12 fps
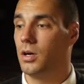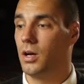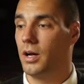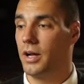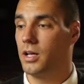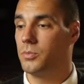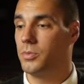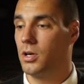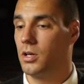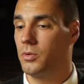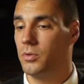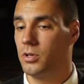I got
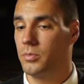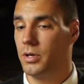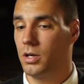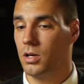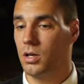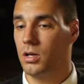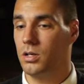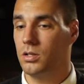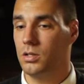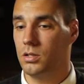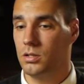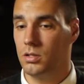behind the wheel of my car,
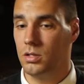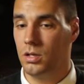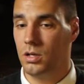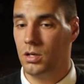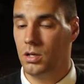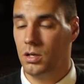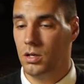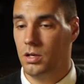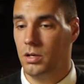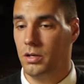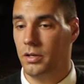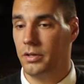
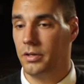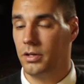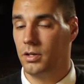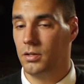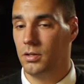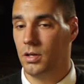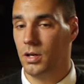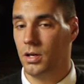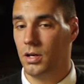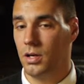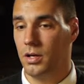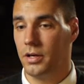and
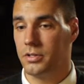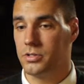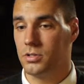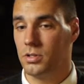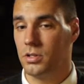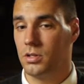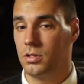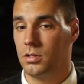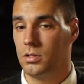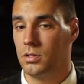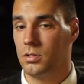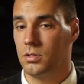I actually
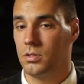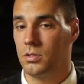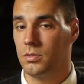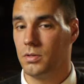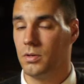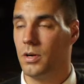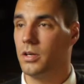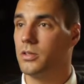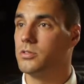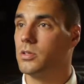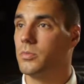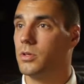rear-ended
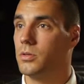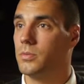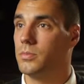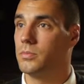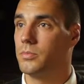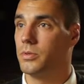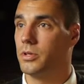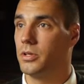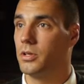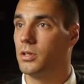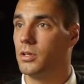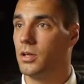somebody pretty
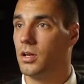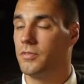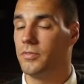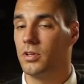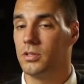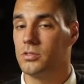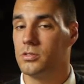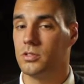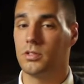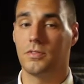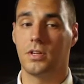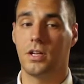good, and I fled the scene of an